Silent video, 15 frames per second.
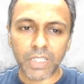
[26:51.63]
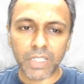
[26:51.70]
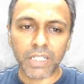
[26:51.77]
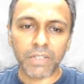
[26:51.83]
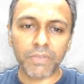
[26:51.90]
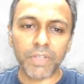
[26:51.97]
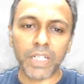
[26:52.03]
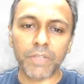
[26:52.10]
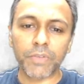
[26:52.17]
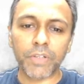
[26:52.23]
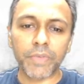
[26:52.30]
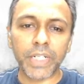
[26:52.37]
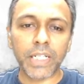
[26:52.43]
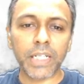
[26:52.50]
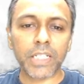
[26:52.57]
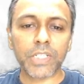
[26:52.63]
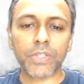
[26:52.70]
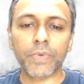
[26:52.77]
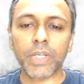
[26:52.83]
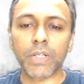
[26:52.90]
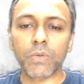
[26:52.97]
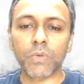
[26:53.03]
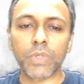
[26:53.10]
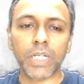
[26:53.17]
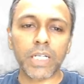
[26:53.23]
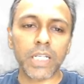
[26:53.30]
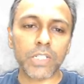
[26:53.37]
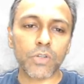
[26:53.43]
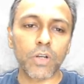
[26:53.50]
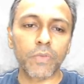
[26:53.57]
that whenever we take square root,
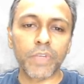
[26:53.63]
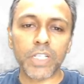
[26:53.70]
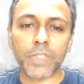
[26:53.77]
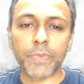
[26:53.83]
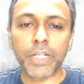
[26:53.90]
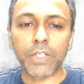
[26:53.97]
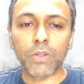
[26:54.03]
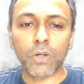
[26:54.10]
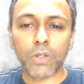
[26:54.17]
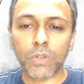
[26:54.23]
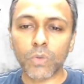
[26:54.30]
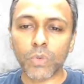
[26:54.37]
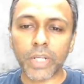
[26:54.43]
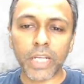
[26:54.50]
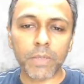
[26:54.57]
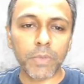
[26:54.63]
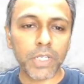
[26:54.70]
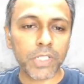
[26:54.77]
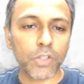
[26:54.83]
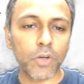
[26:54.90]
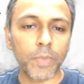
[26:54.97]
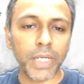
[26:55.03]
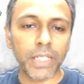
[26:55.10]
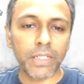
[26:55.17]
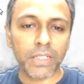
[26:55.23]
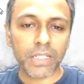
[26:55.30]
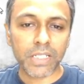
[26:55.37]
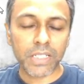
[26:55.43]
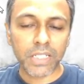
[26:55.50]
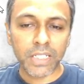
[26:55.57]
it has always been taught to take plus or
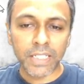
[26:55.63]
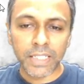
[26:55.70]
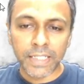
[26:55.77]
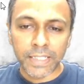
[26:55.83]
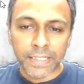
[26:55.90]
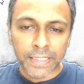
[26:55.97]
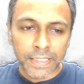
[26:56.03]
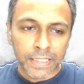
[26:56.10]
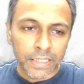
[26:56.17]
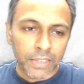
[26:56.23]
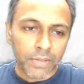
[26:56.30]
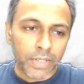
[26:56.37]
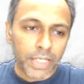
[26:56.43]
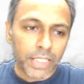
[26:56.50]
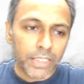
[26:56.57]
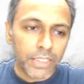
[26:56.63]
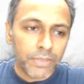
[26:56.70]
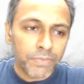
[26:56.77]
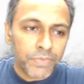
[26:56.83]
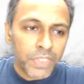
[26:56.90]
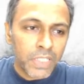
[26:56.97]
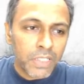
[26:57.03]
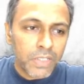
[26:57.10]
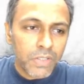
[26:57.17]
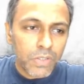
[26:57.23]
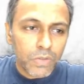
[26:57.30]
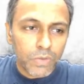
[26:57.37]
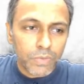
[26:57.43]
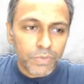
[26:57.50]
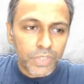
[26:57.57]
minus, right?
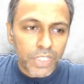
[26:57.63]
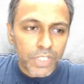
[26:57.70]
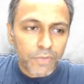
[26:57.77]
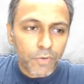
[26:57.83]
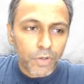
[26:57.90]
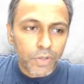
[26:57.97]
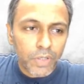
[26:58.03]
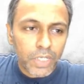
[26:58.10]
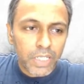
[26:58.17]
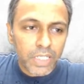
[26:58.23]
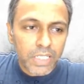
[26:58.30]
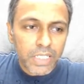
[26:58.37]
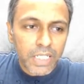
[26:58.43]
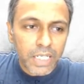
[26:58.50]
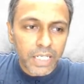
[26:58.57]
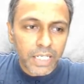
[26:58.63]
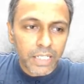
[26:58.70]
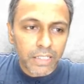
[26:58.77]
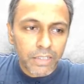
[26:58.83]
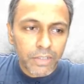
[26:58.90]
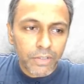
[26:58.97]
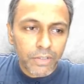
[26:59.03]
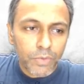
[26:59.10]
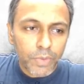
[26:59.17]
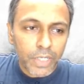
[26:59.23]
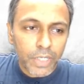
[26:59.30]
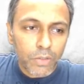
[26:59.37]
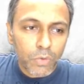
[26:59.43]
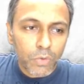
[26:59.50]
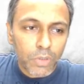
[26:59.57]
So just for your understanding, you
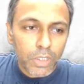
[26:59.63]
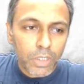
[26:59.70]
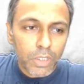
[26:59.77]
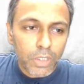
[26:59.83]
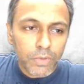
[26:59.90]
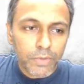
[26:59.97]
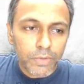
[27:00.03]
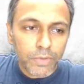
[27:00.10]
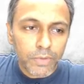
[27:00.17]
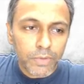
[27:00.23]
can note down,